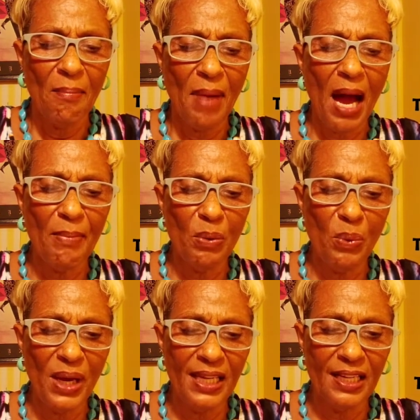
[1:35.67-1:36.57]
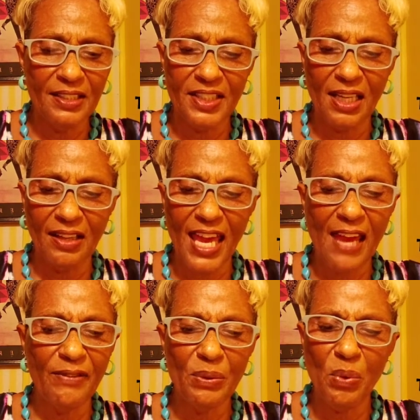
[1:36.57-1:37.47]
Mama wait until
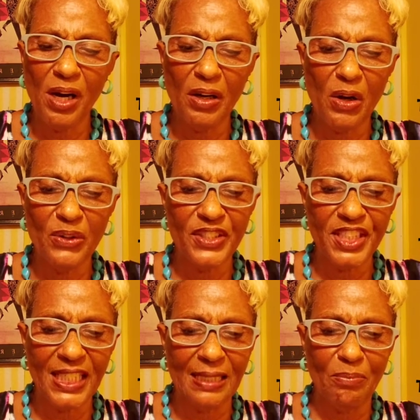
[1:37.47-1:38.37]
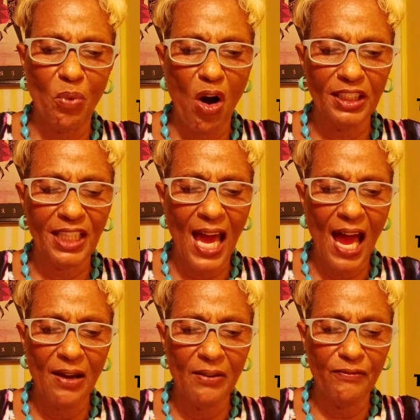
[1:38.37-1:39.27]
everyone go to sleep, walk the
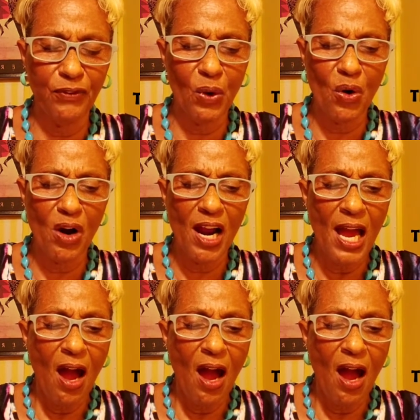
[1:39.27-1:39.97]
house floor